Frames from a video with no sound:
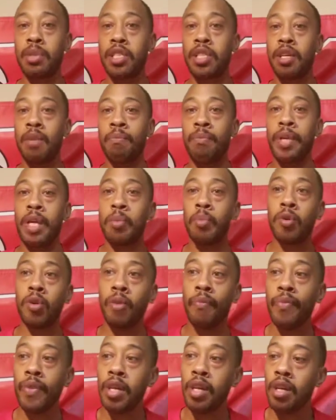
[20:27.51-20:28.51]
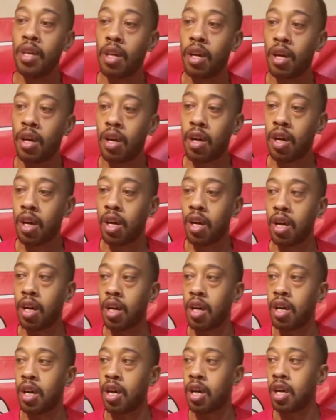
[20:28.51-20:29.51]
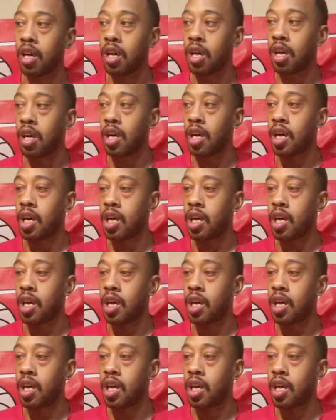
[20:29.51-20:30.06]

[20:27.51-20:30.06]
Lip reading: but some people are